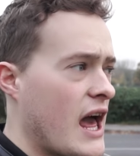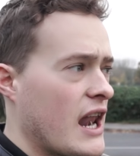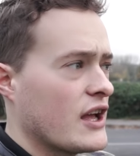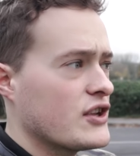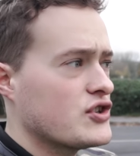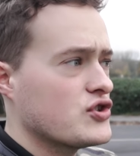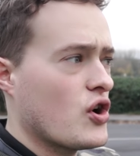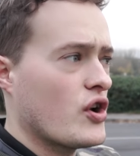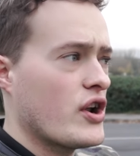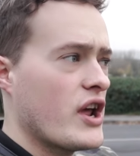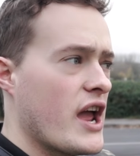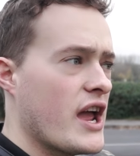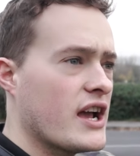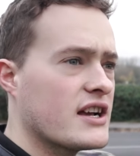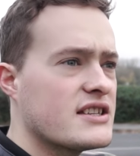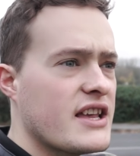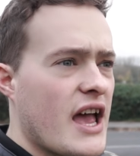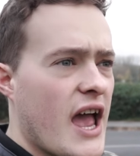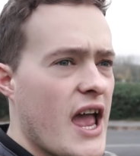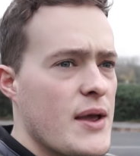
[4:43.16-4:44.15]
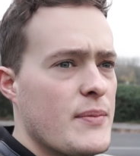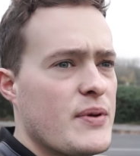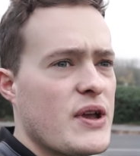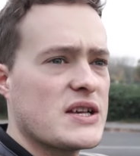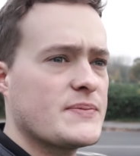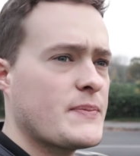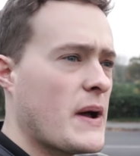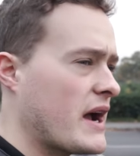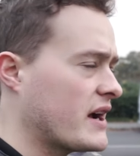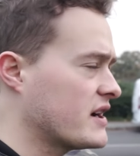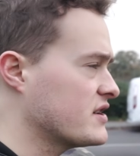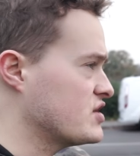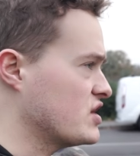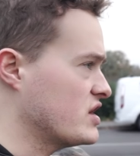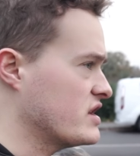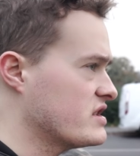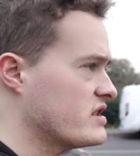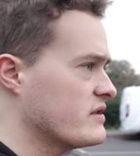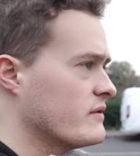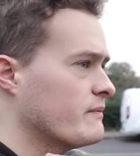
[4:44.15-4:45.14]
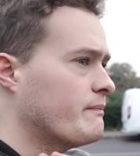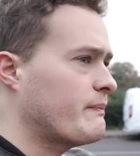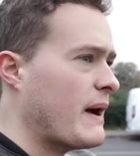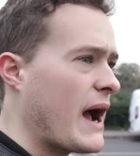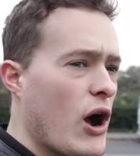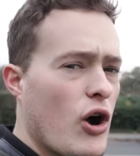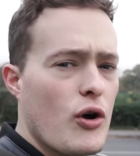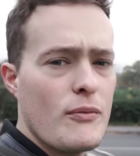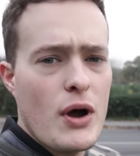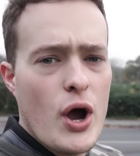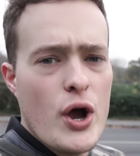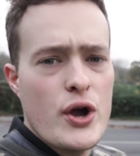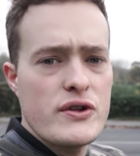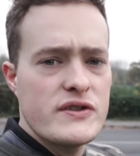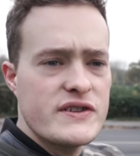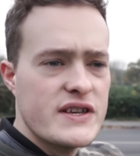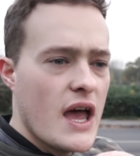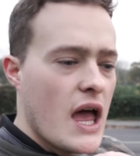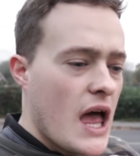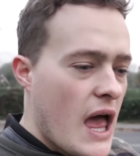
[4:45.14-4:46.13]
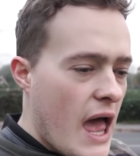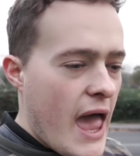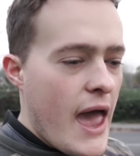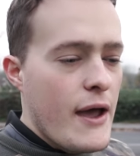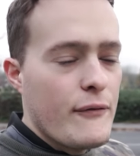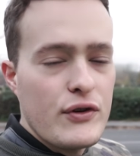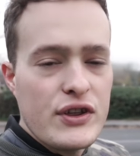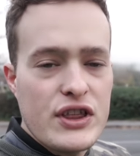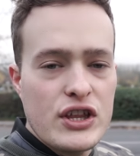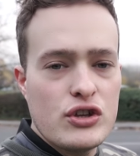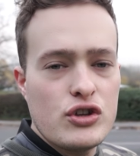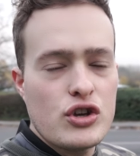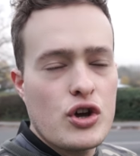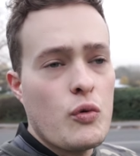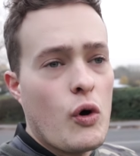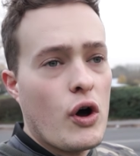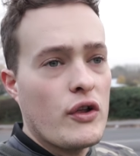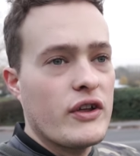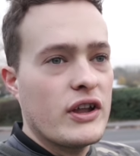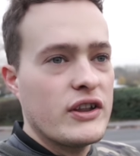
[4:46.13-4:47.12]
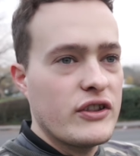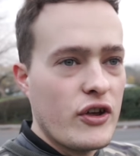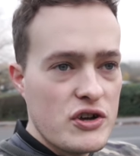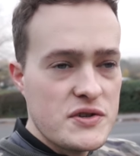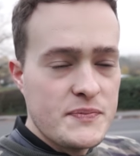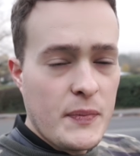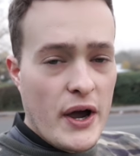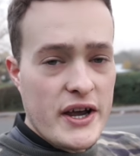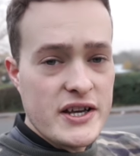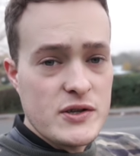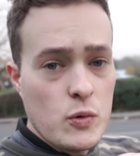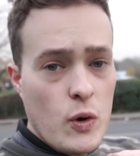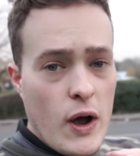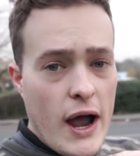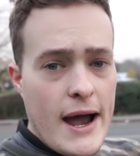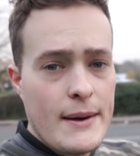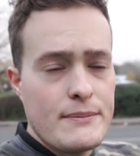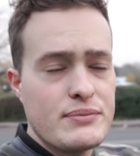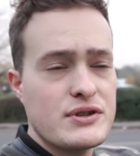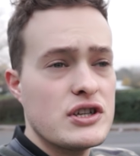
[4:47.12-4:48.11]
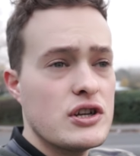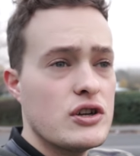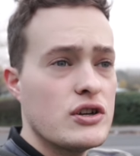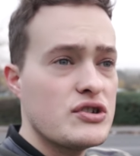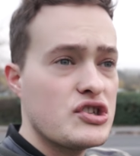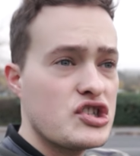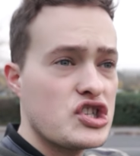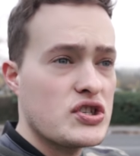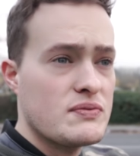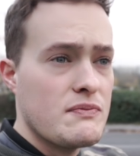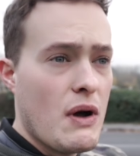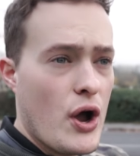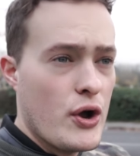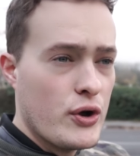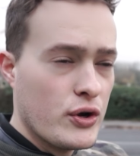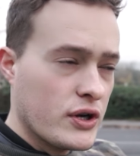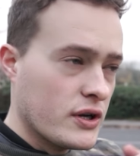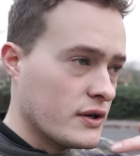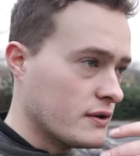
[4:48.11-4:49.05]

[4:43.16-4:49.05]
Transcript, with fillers: electronics, ABS packages, power modes, everything you can want and those bikes will absolutely smoke